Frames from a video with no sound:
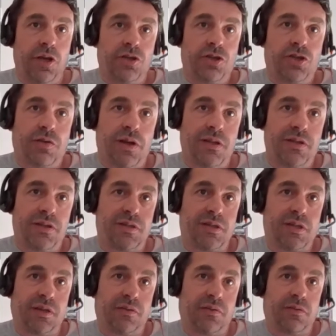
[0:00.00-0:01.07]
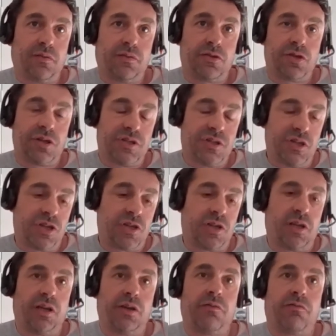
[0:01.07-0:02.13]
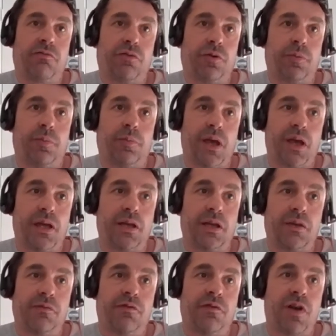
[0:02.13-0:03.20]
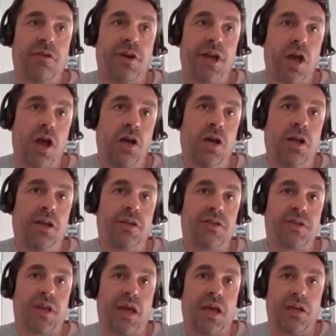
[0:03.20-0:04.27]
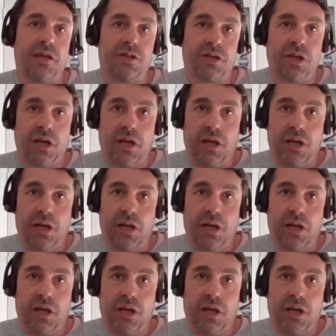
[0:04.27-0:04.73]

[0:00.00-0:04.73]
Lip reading: transitioning from that very early stage,